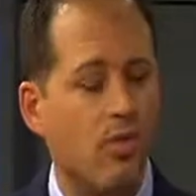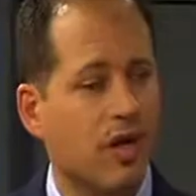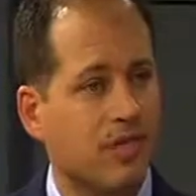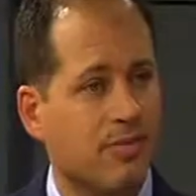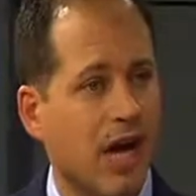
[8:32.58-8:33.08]
want
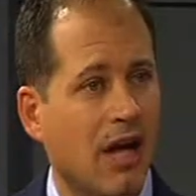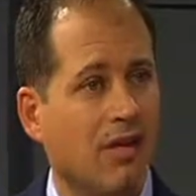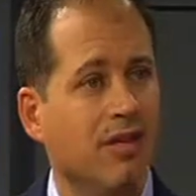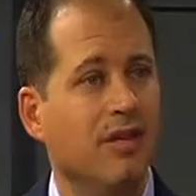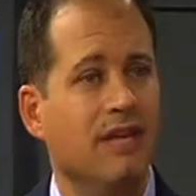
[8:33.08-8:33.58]
to
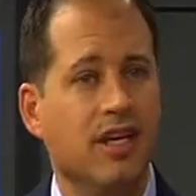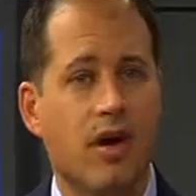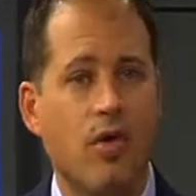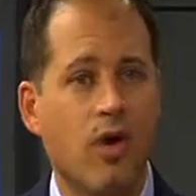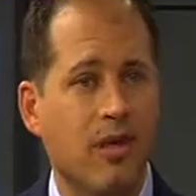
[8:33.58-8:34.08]
smile. They
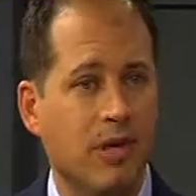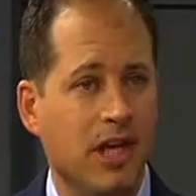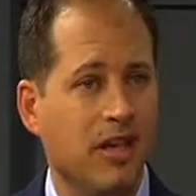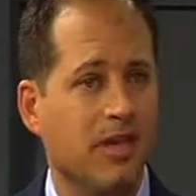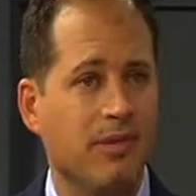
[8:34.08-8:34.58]
don't want to be
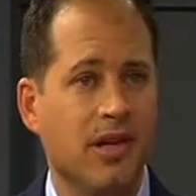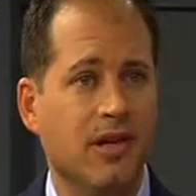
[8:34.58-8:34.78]
intimate.